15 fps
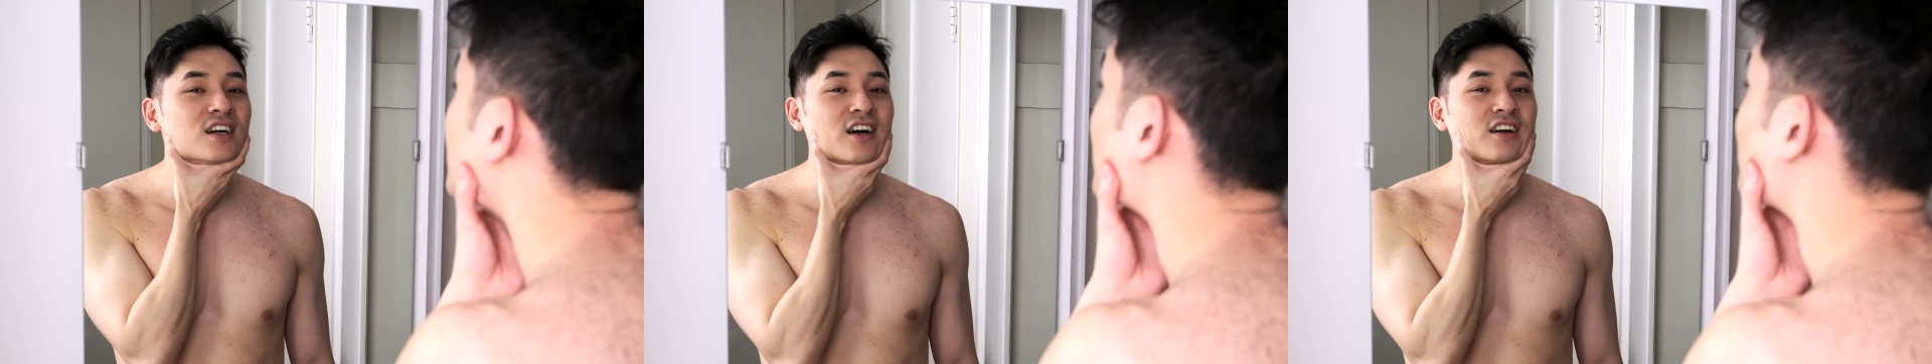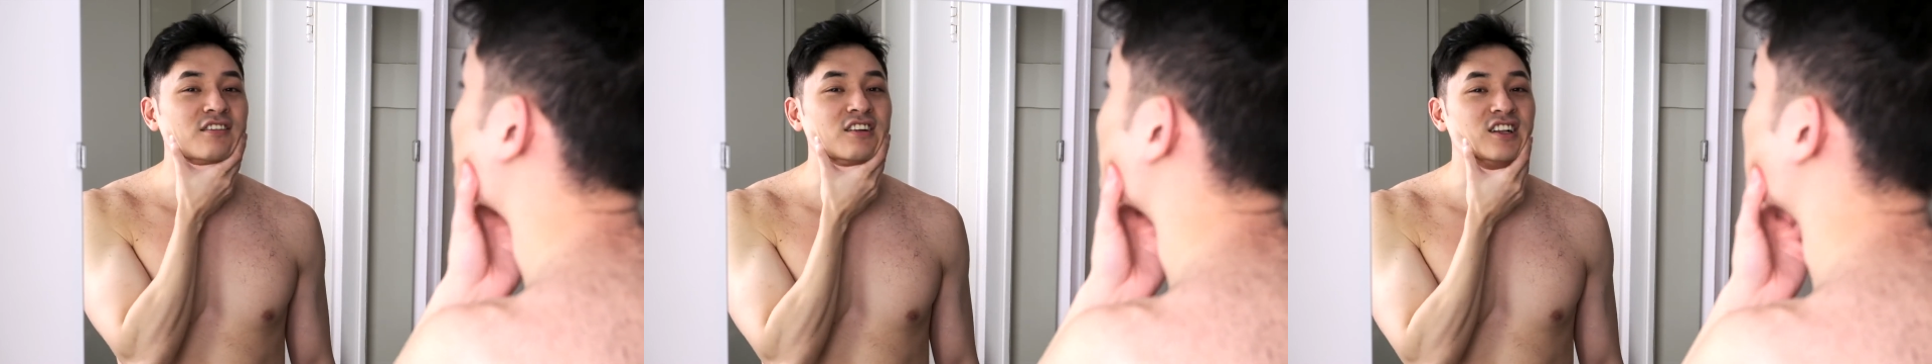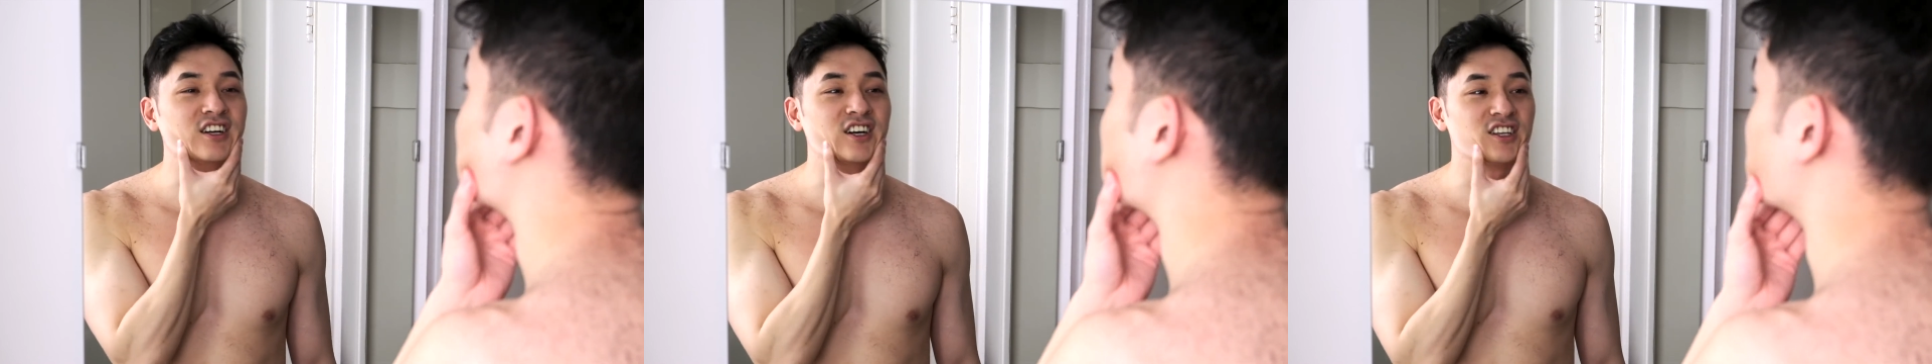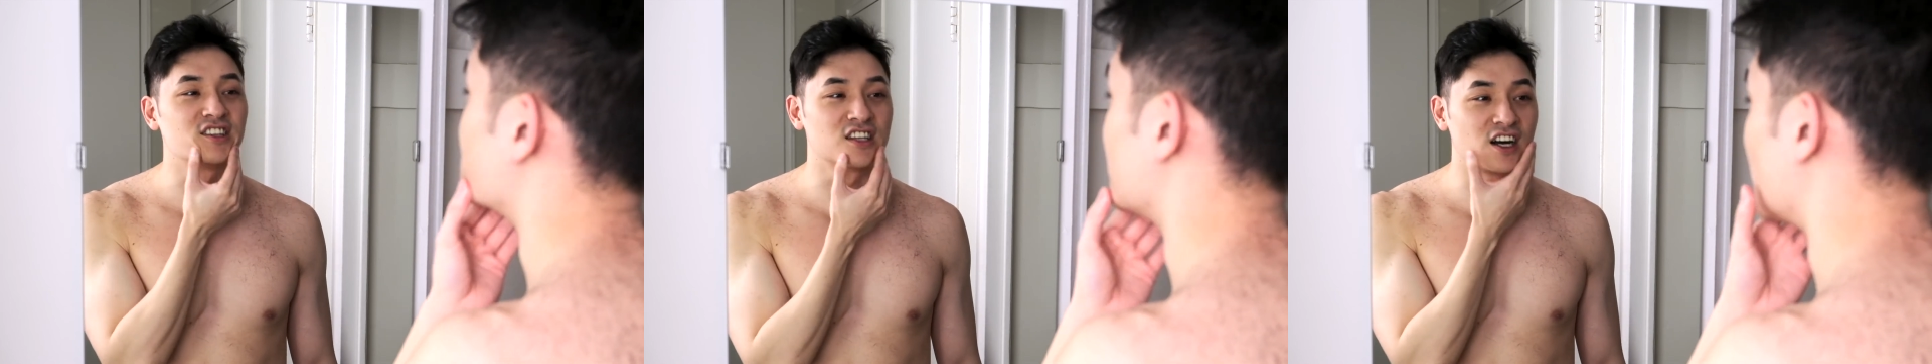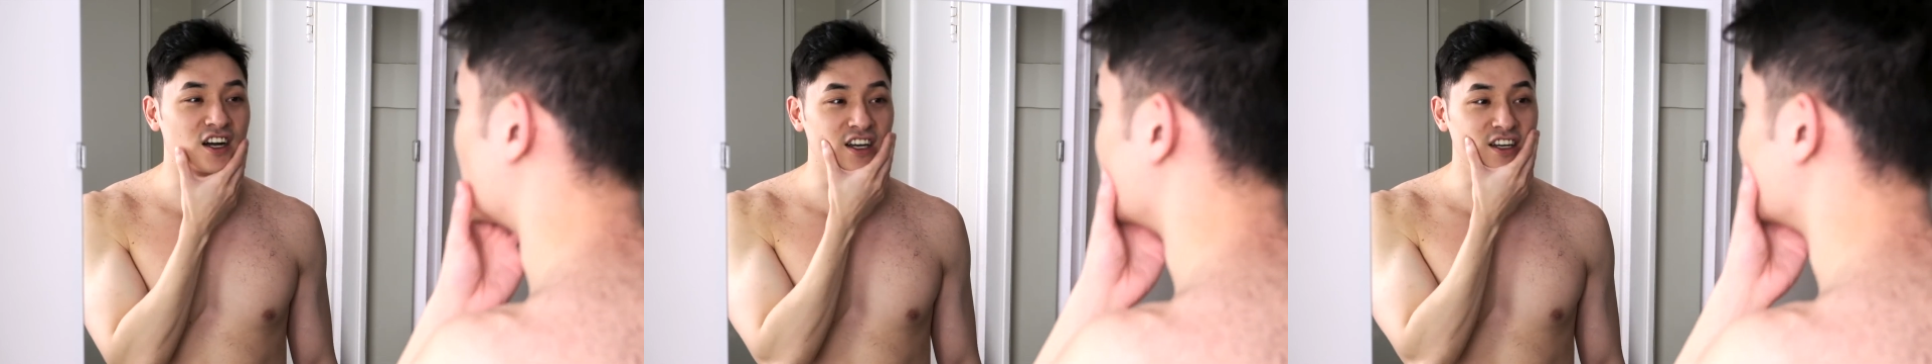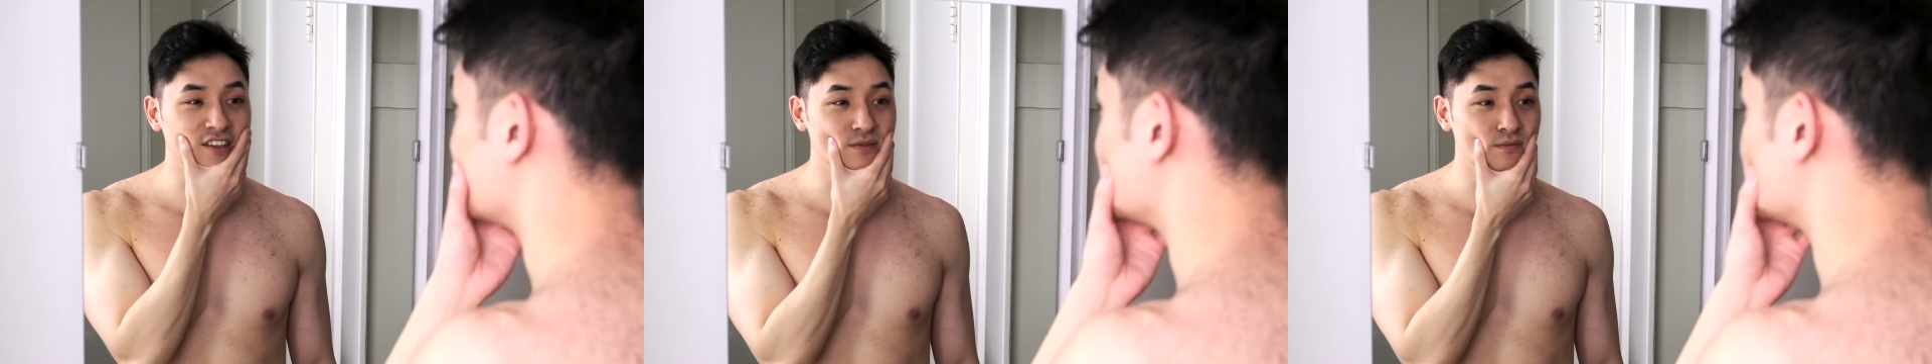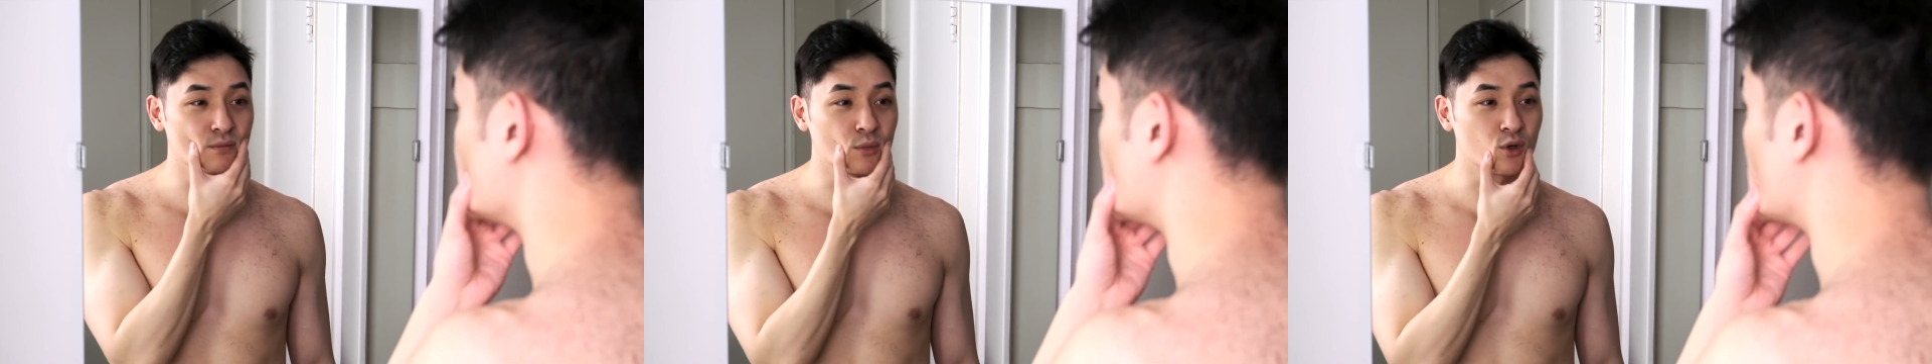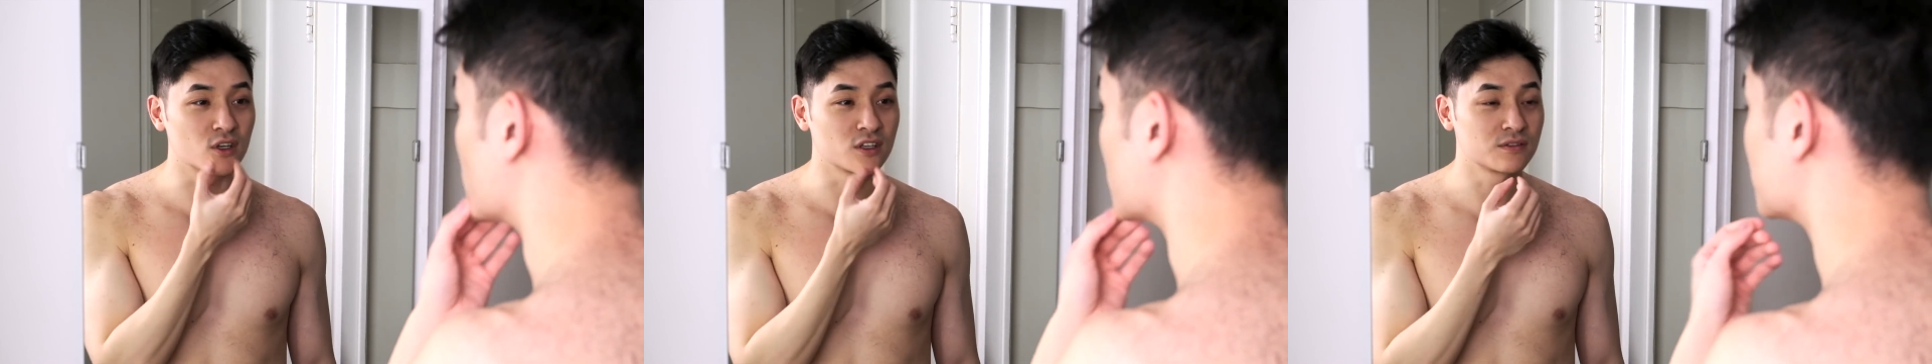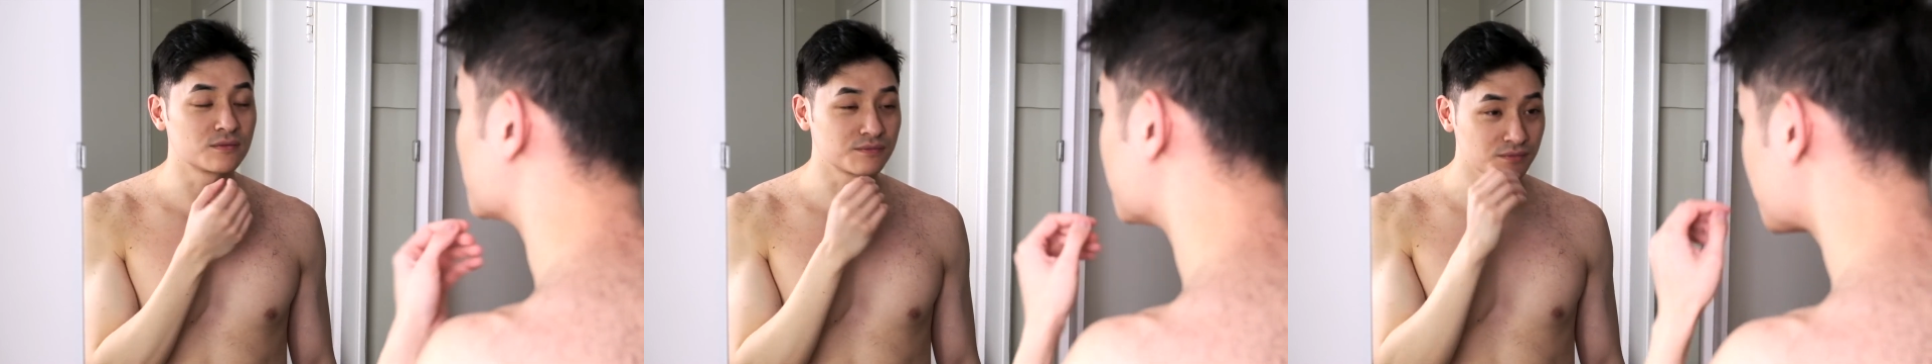I really gotta diet more.